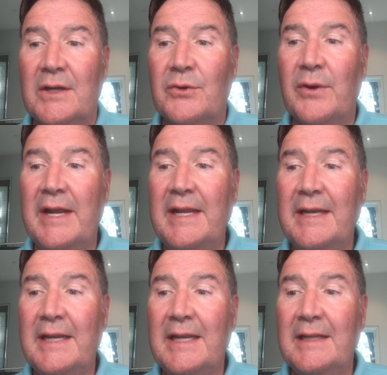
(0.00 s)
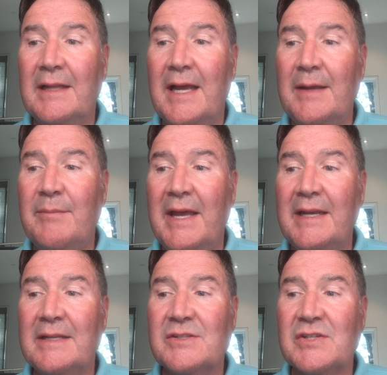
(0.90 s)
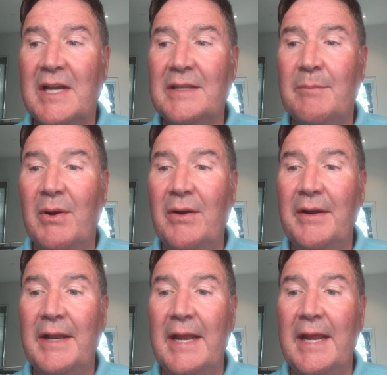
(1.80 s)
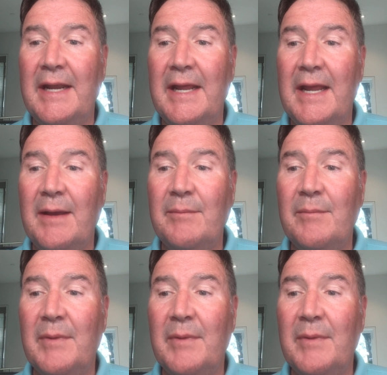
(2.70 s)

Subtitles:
Grady and Eli met inside the barn at 8 a.m.